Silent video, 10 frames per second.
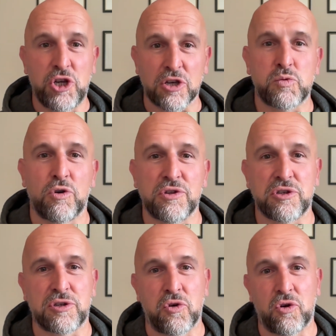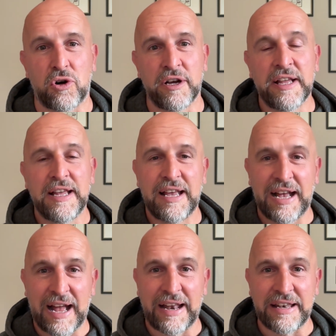Just one score,
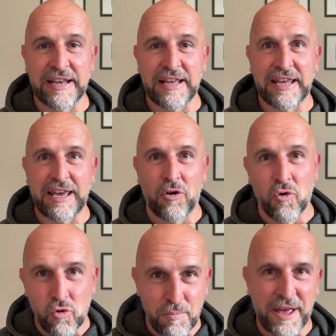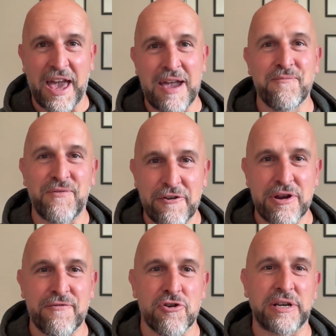and it all became
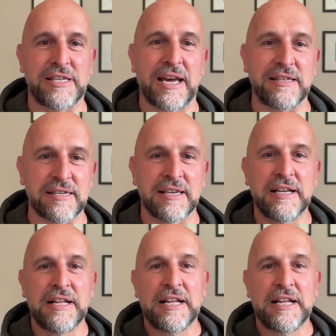very, very tense.